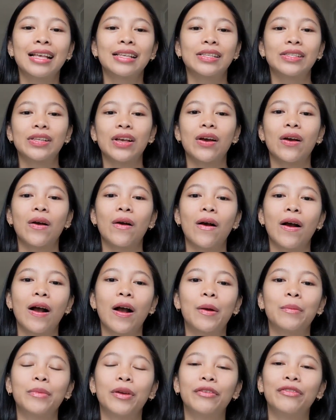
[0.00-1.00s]
So
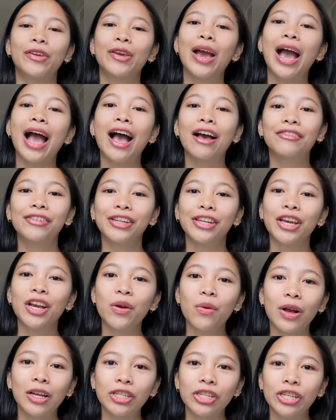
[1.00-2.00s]
um, if you have any
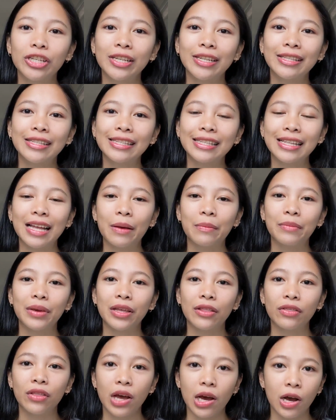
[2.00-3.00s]
questions, let
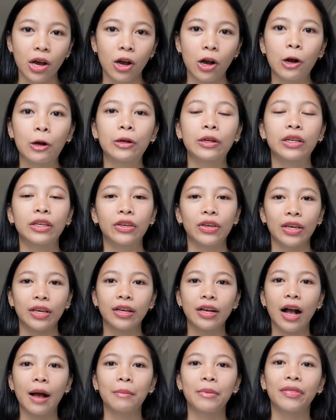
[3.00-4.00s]
me know. You
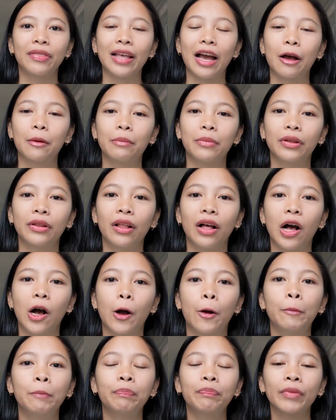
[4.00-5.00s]
can comment down
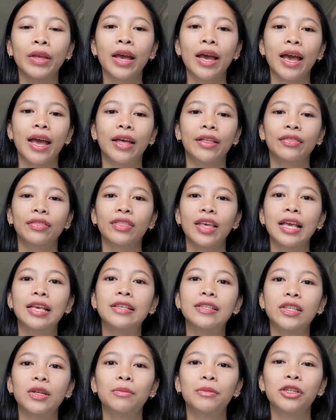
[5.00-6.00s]
below. And thank
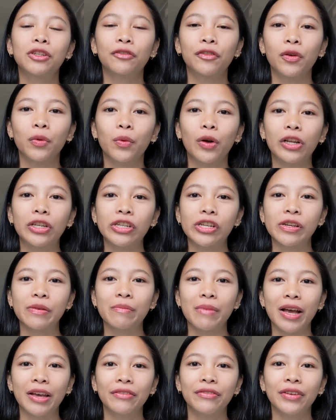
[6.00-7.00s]
you so much for
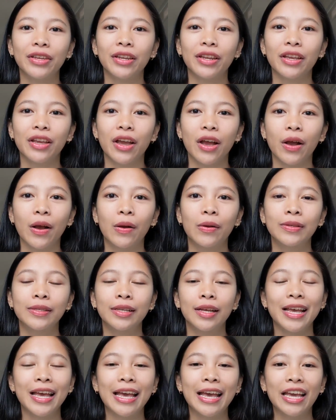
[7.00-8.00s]
watching my videos.
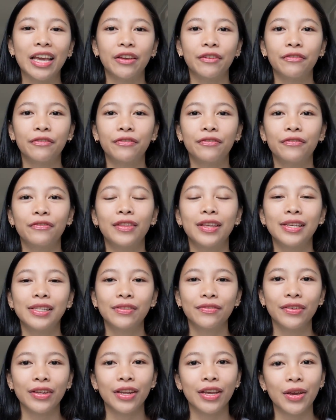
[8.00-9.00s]
If
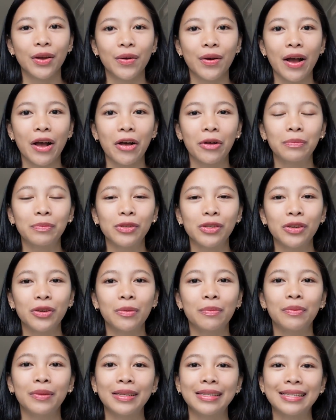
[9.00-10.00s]
this video helped
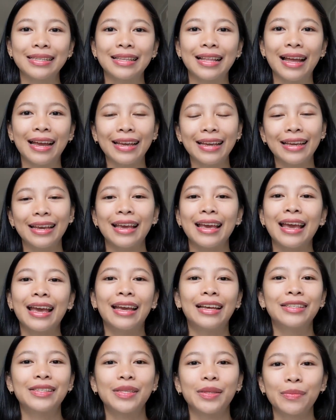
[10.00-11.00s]
you, please like
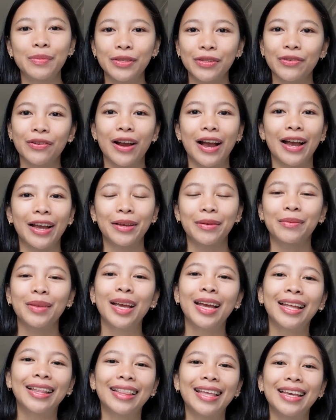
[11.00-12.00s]
and subscribe.
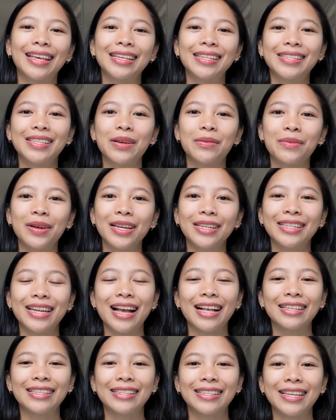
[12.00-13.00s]
Thank you so much.
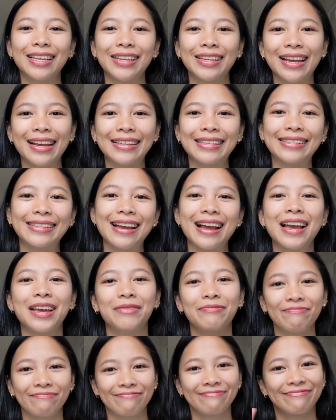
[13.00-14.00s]
I'll see you next
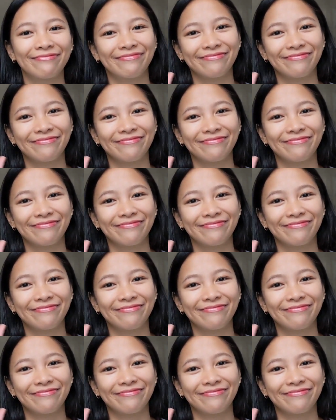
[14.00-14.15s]
time.